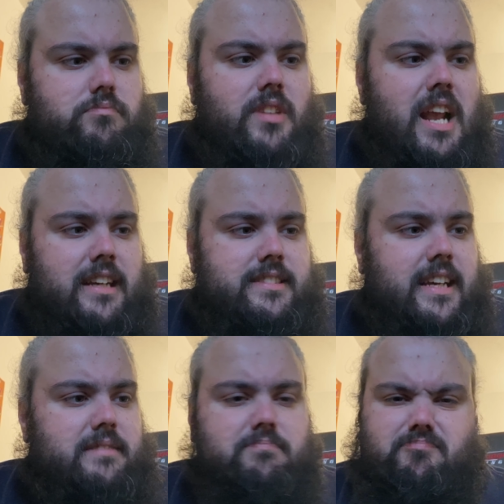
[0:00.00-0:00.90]
like I
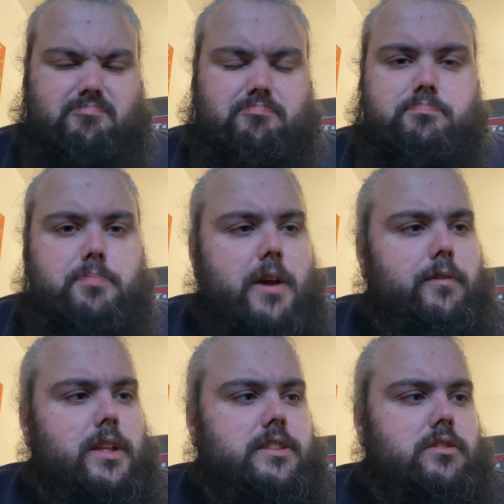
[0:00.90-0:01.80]
said,
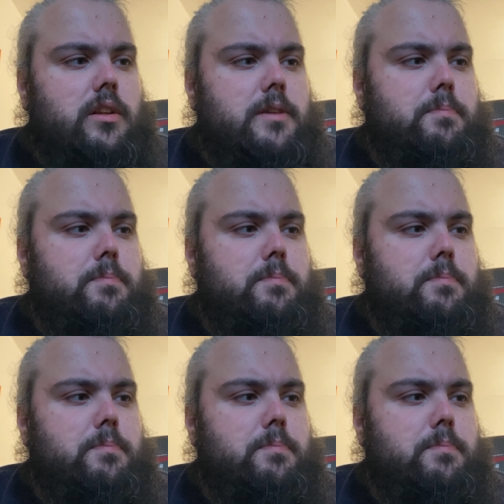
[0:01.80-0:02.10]
perfectly solid,